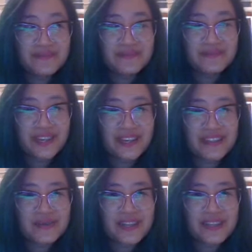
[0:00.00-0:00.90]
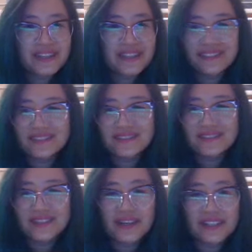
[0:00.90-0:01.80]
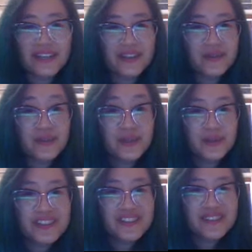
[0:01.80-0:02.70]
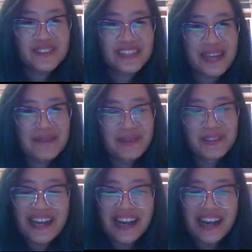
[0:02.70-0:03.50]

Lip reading: us when there aren't other real questions on the table.